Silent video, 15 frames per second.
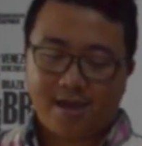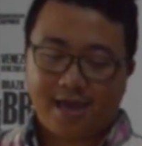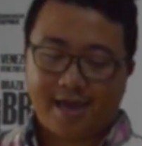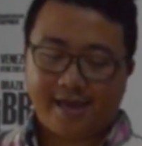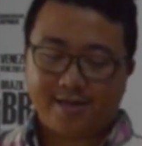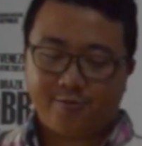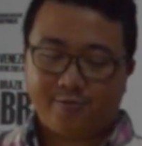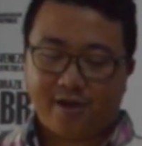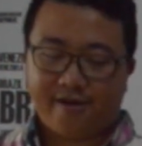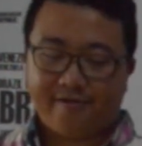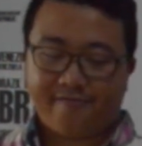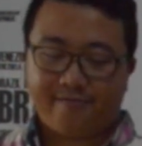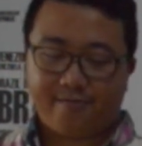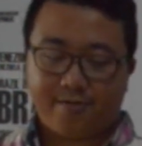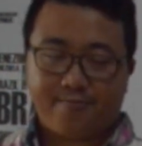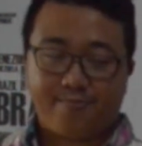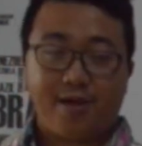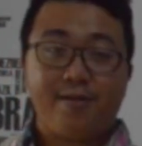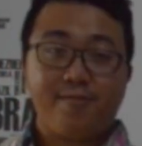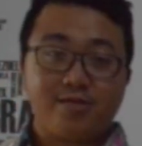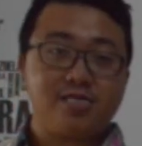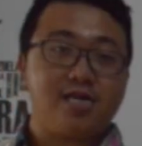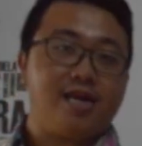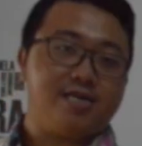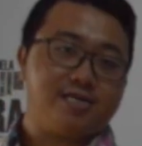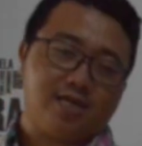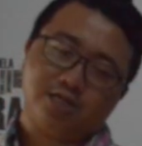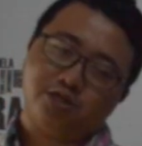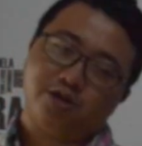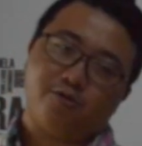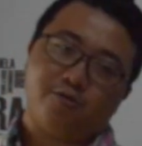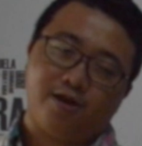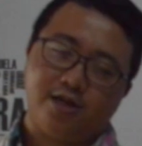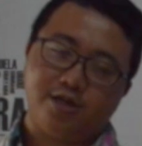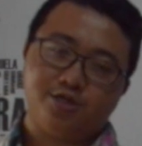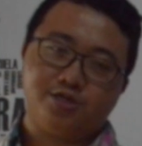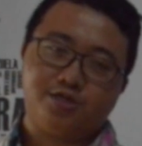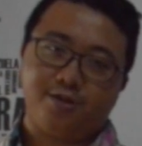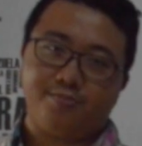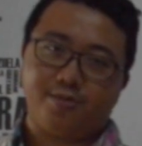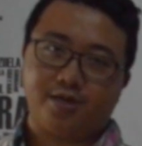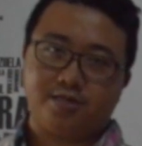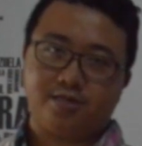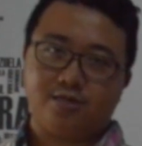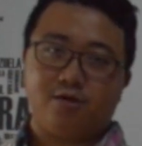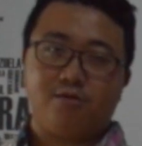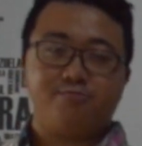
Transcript: And we have payment side is actually quite interesting because